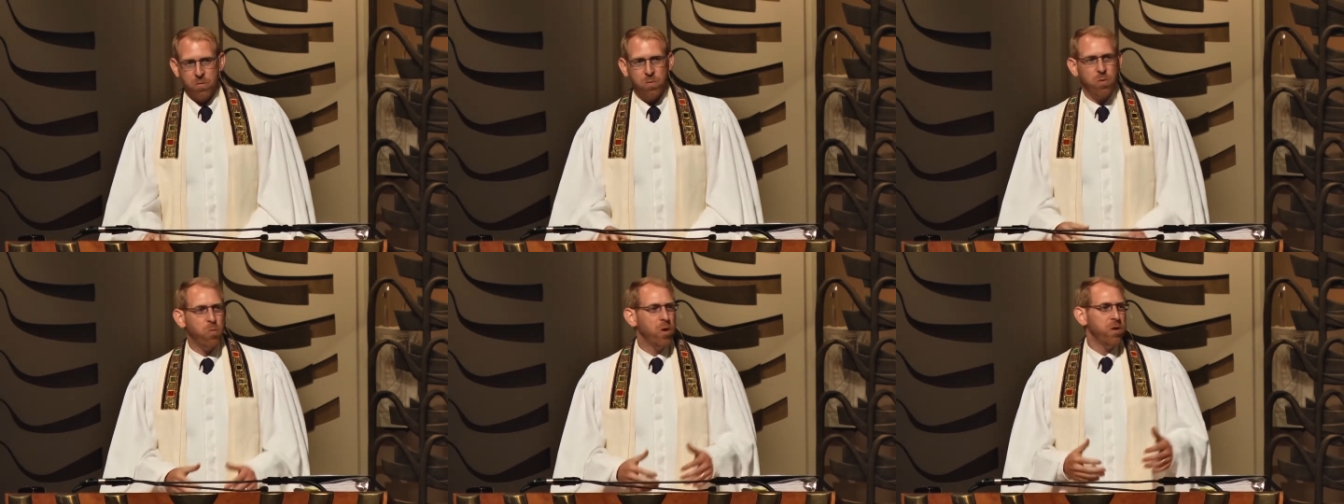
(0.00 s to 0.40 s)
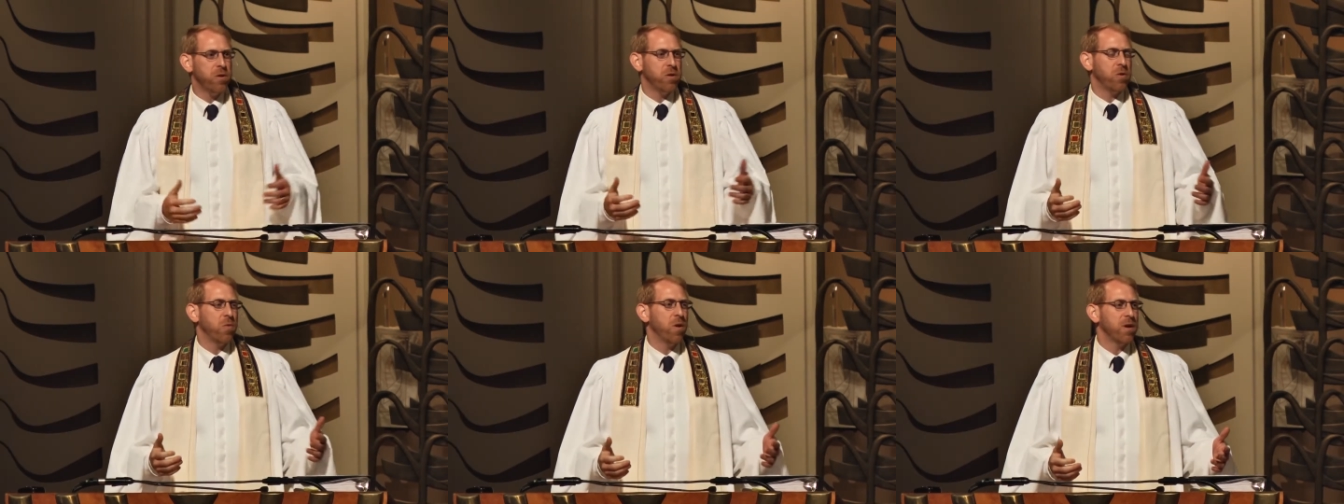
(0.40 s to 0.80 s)
We
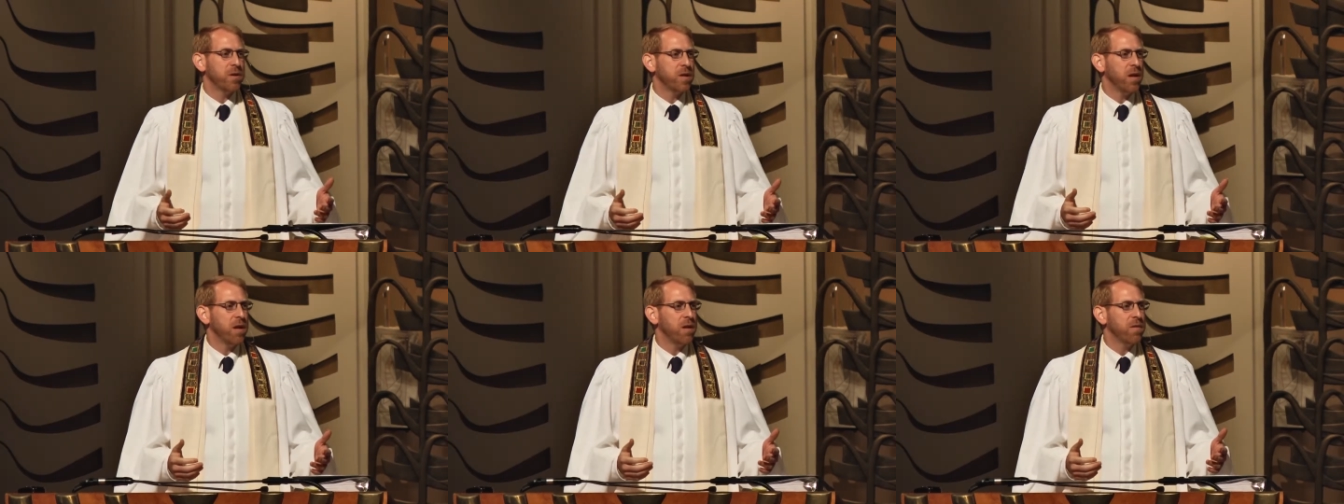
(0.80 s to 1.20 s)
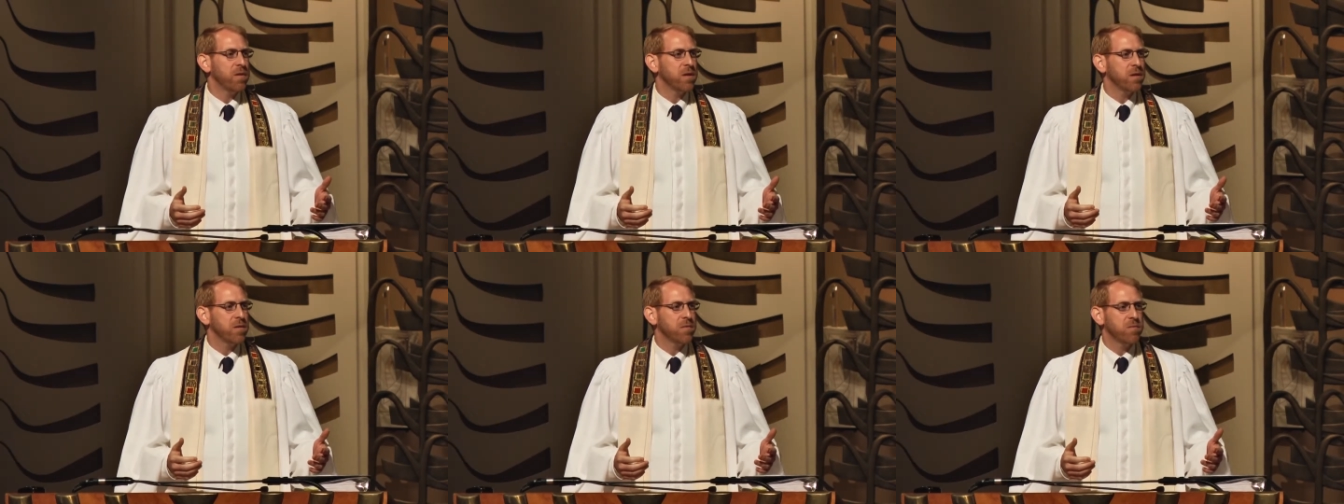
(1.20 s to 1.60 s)
wonder to
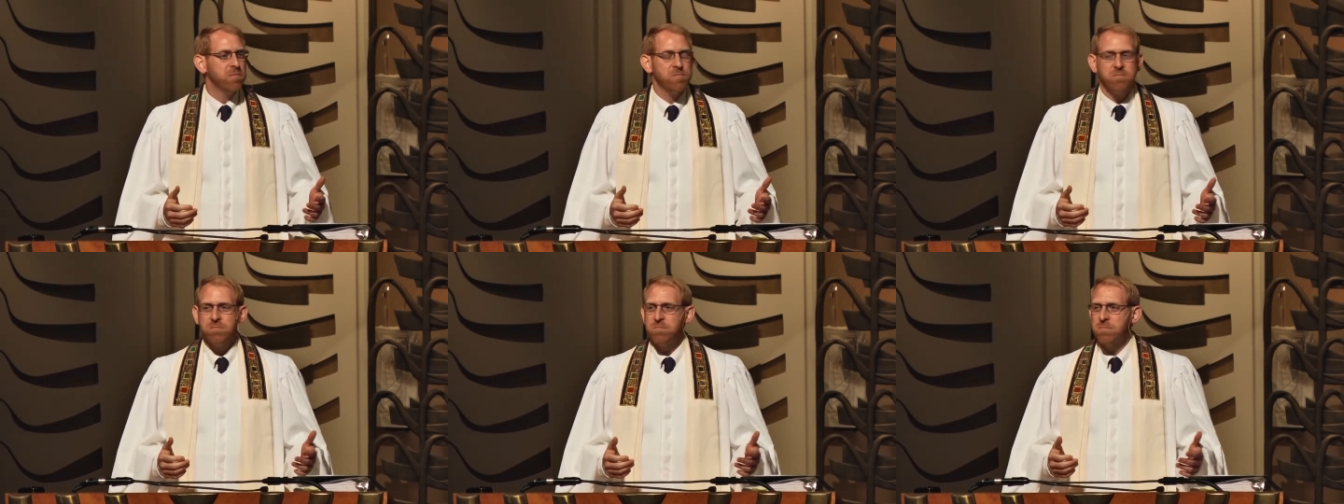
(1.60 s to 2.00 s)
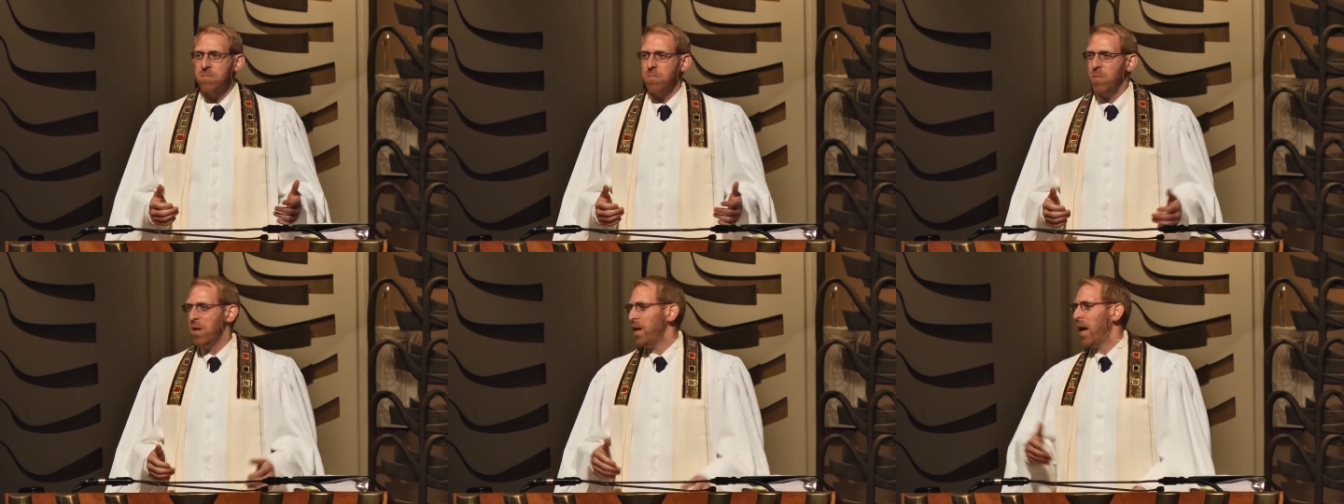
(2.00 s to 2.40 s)
ourselves
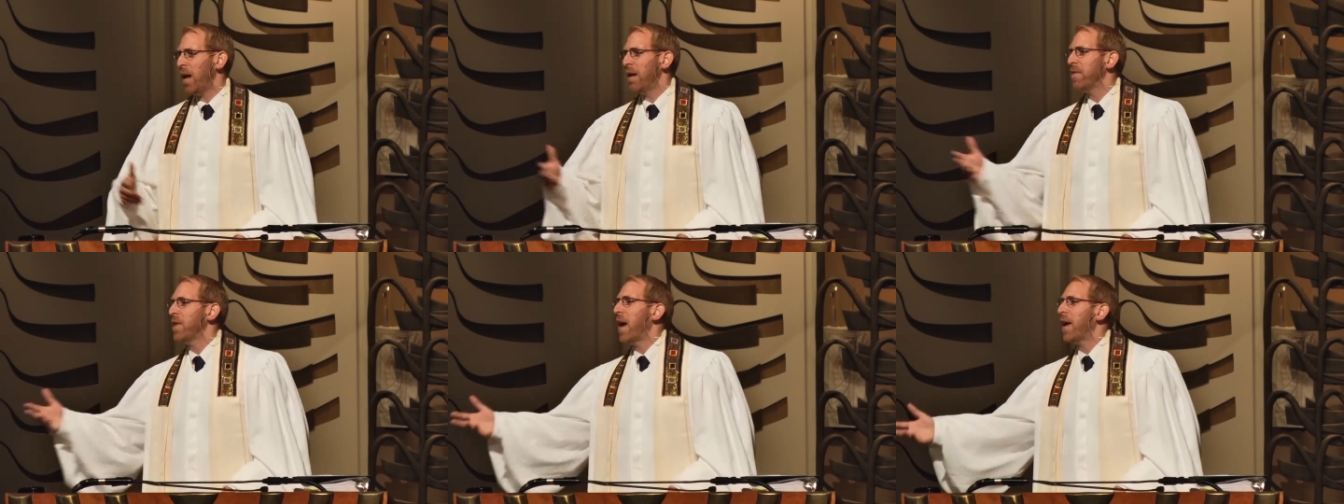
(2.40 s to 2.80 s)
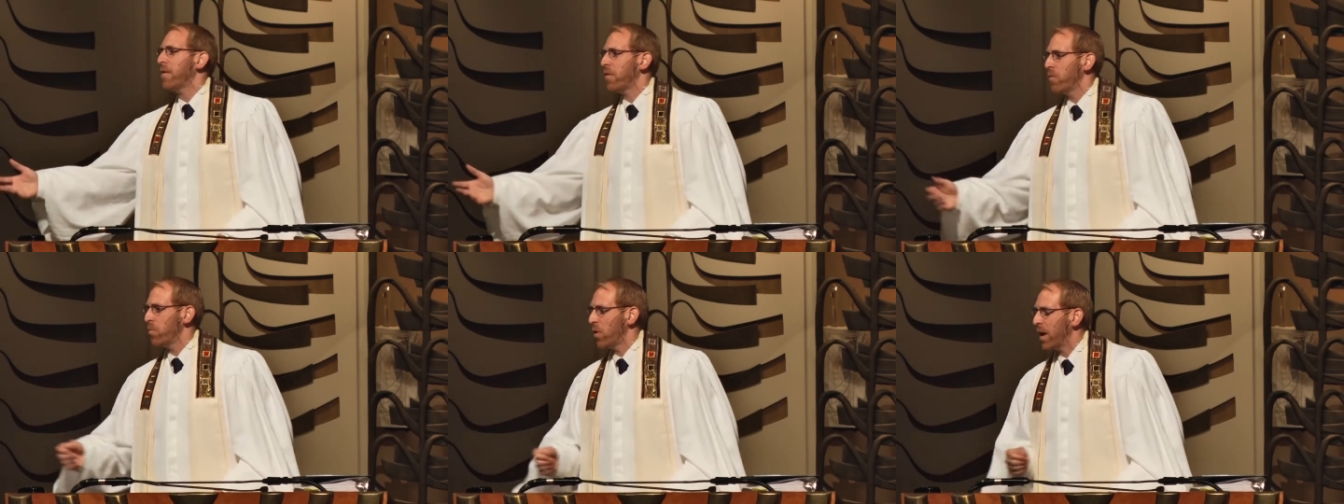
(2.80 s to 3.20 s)
why didn't I have
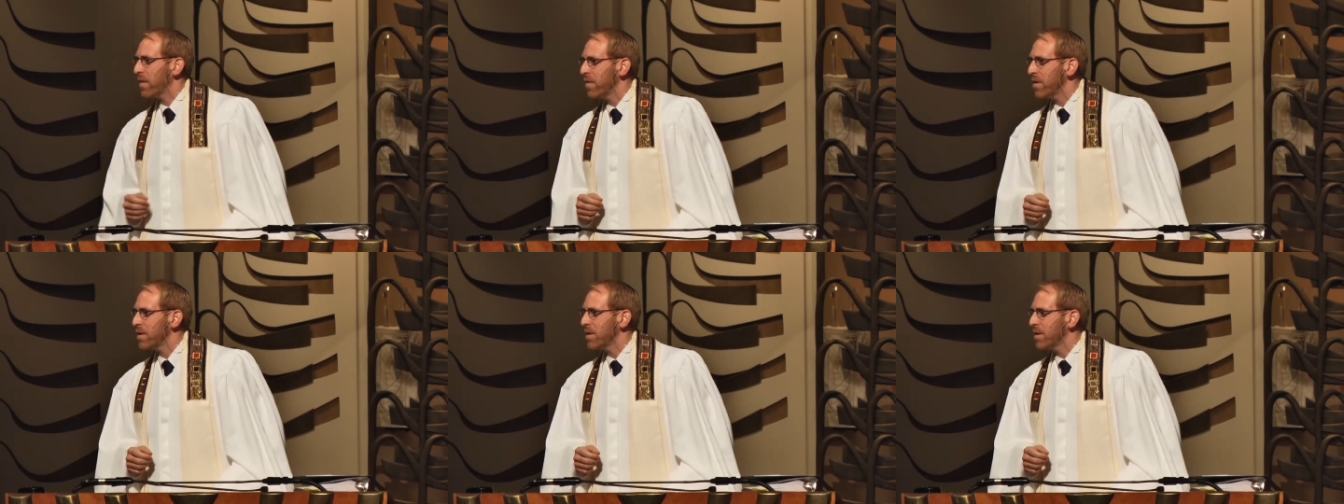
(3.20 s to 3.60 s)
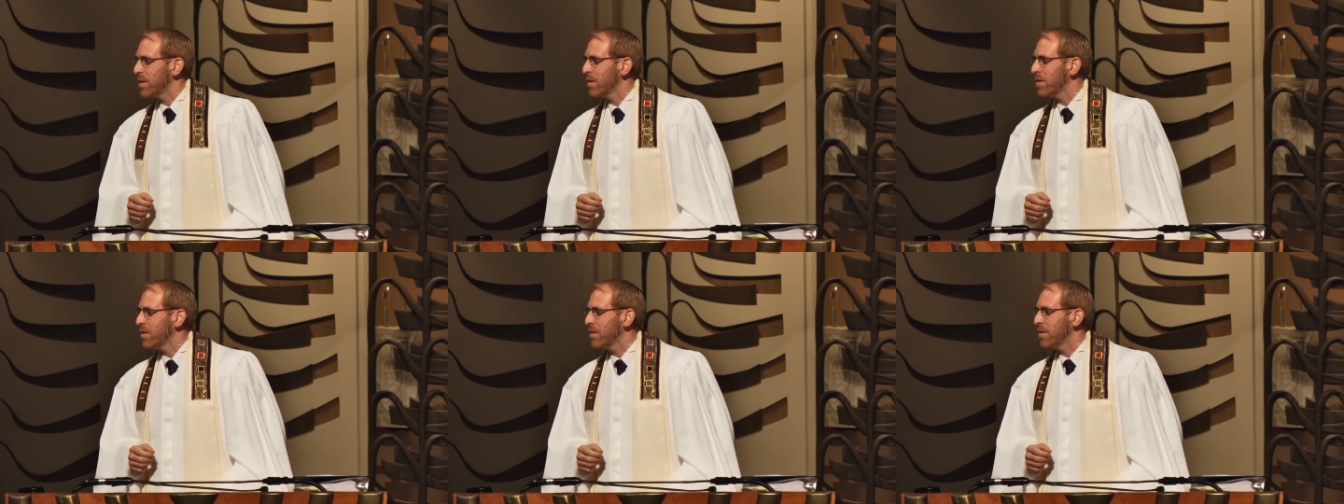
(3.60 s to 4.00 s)
that for breakfast?
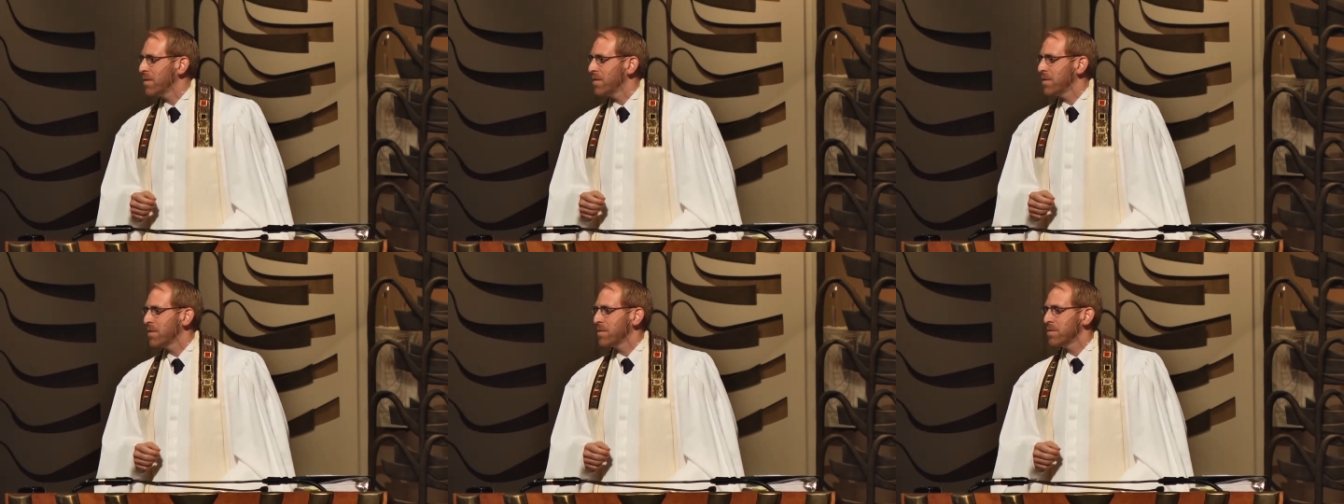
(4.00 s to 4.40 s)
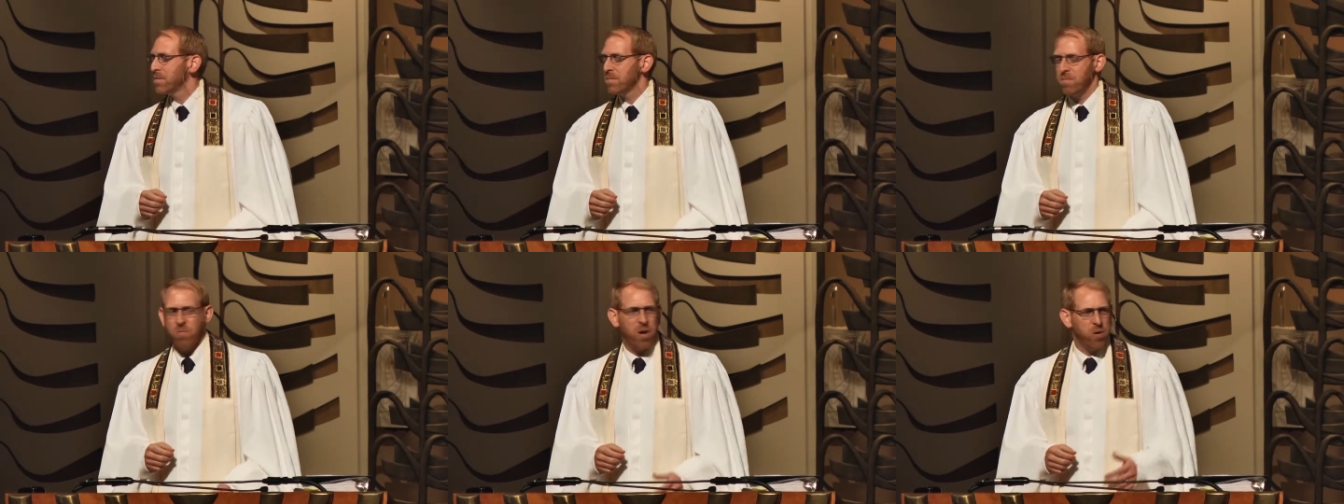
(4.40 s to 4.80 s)

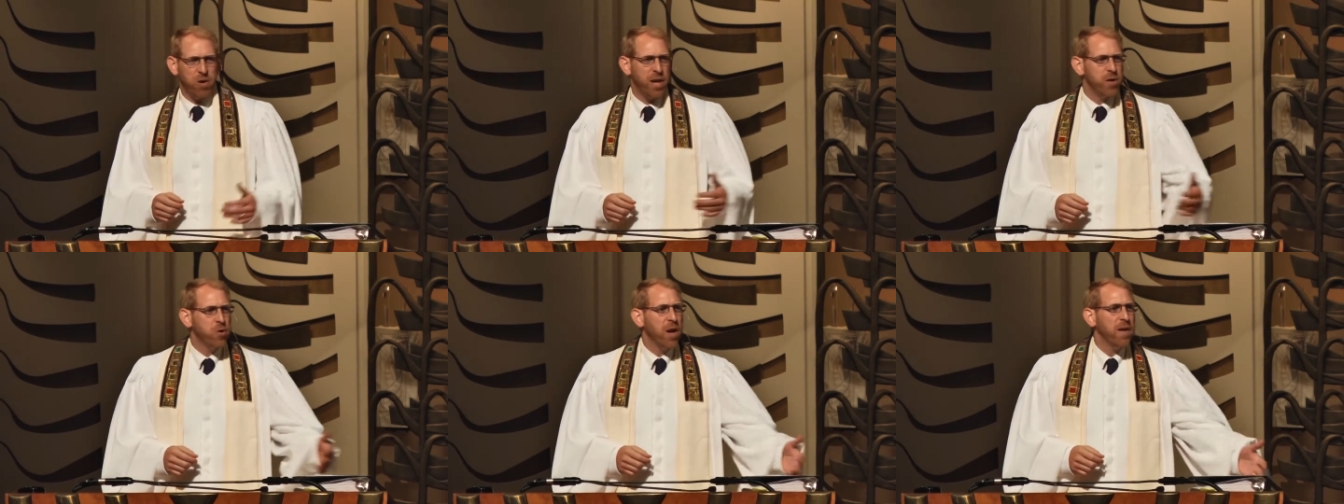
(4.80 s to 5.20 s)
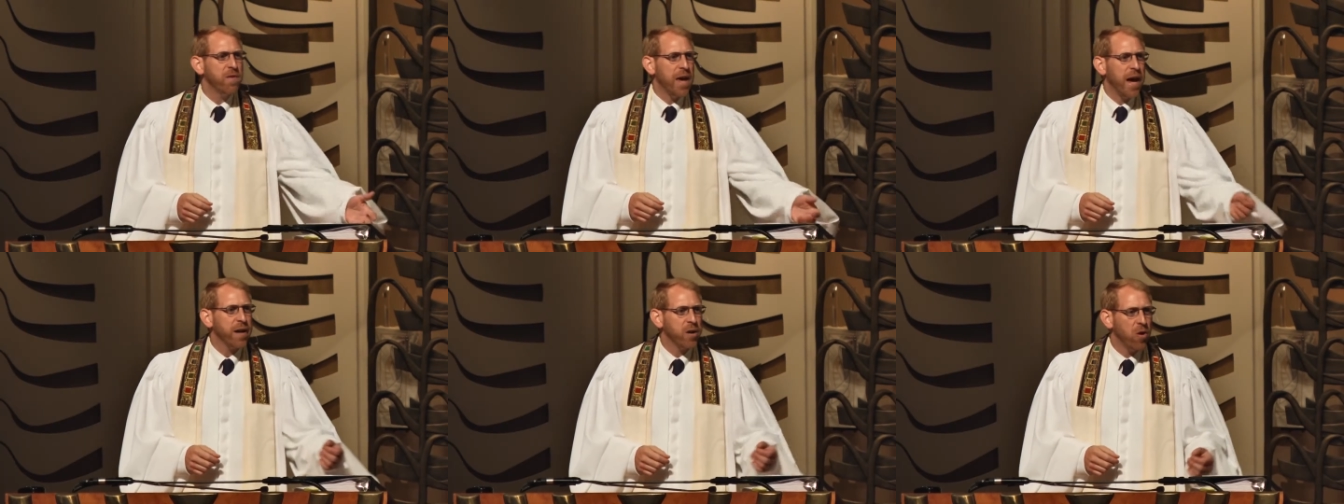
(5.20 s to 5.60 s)
Why don't I
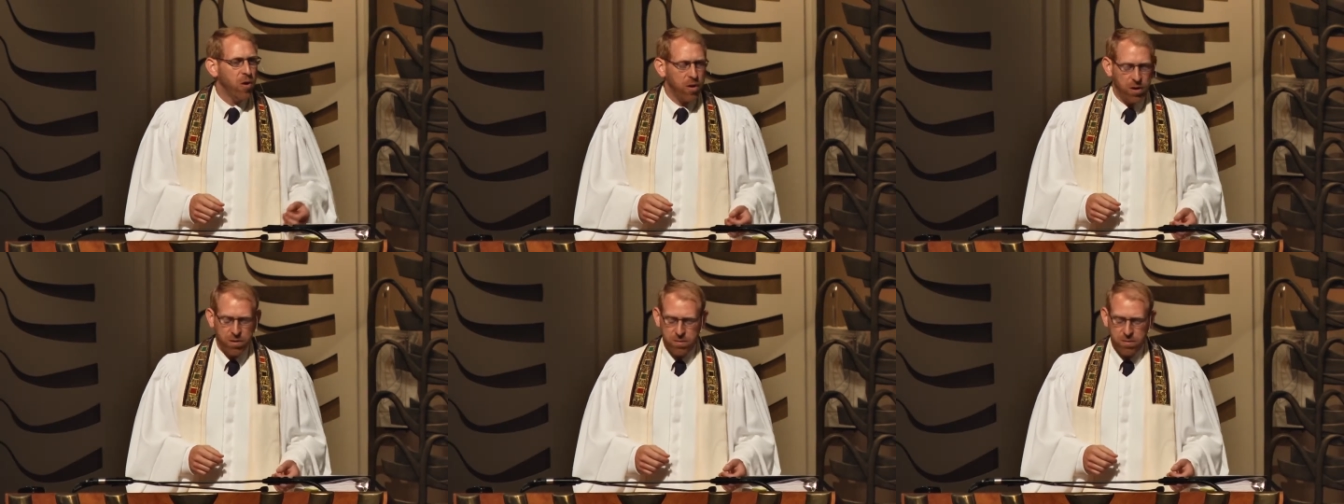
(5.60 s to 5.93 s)
drive that car?